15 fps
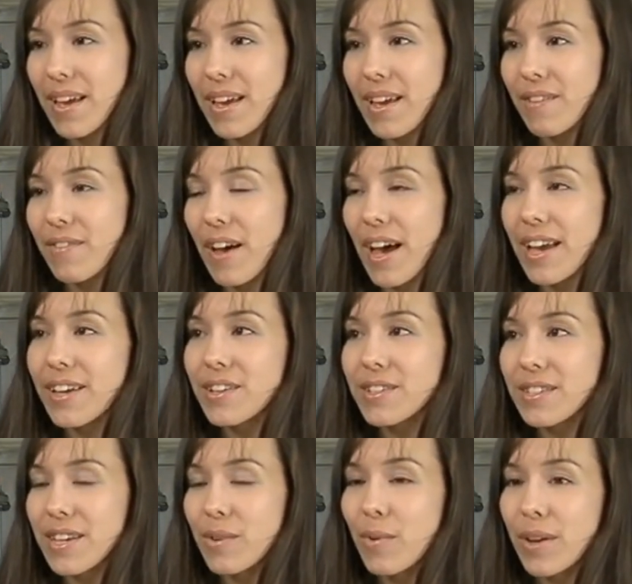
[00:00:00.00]
if I could
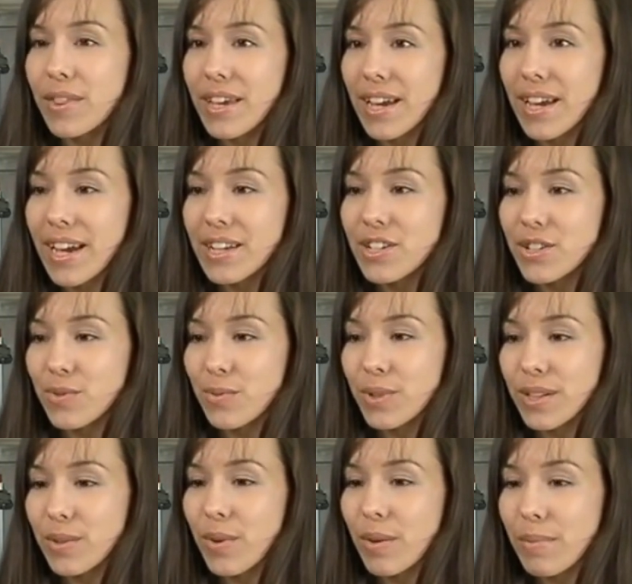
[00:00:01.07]
say one thing, I just
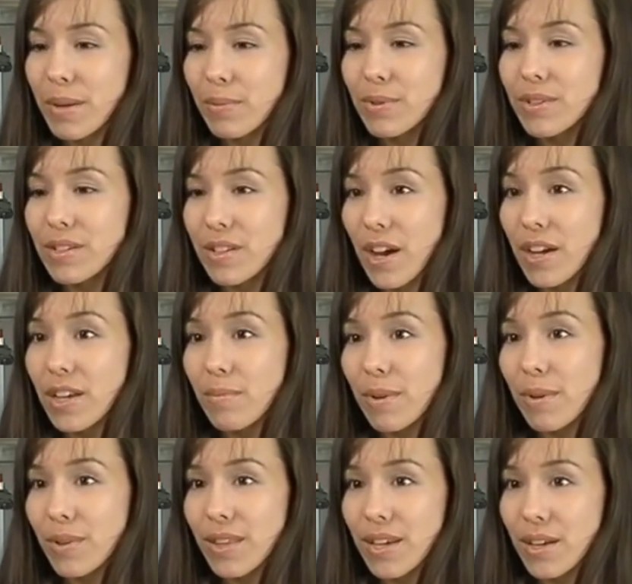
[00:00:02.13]
really want people to document
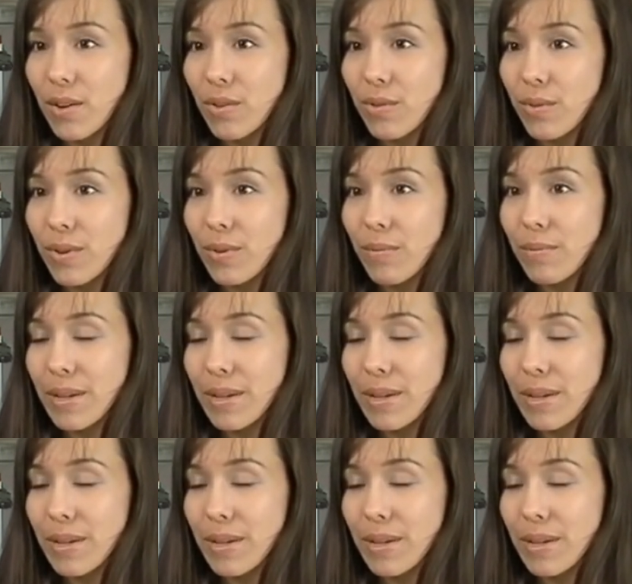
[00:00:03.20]
what they go through,